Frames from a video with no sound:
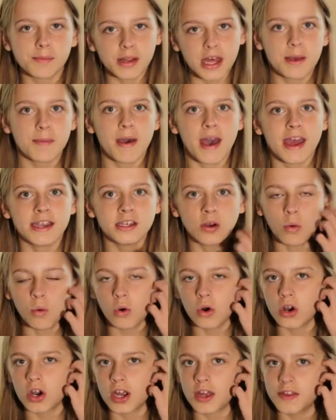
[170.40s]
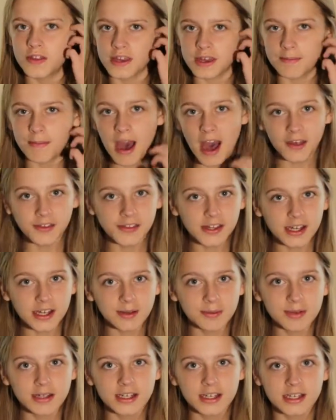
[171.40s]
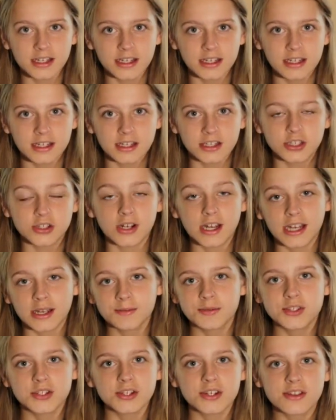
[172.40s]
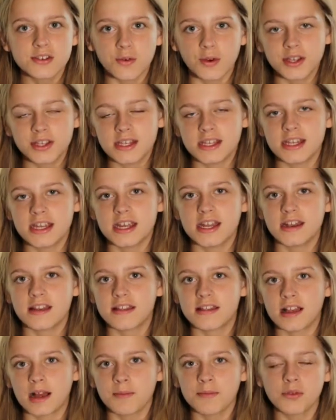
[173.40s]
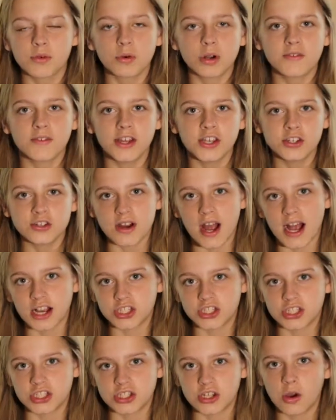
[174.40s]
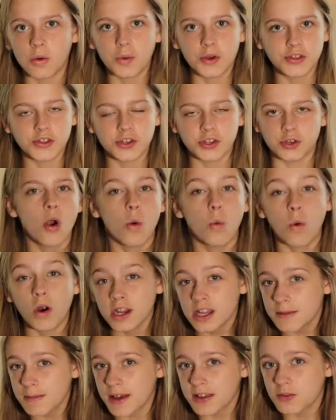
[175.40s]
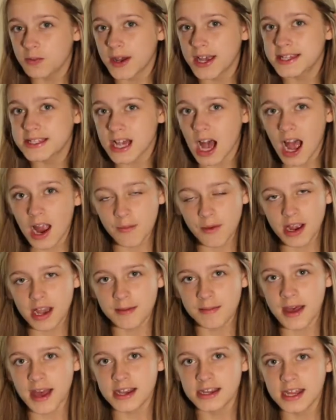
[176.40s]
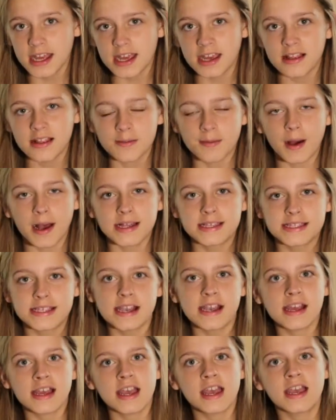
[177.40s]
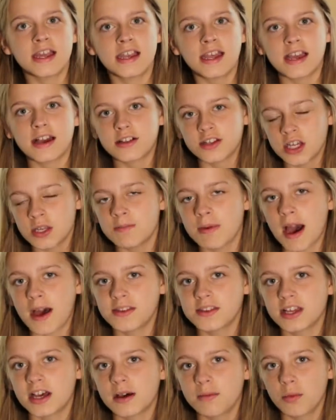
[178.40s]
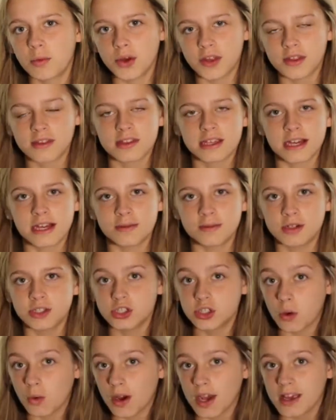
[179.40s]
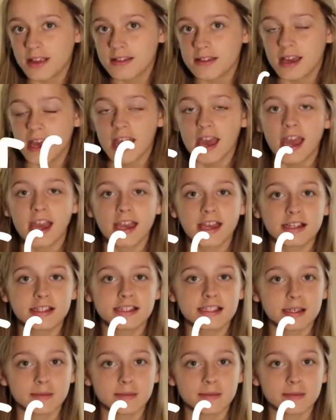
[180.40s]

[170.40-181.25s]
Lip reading: playpen or the bathtub, your hamster is going to need some sort of interaction with you. One of the best ways I recommend is by sitting in a clean bathtub with some toys and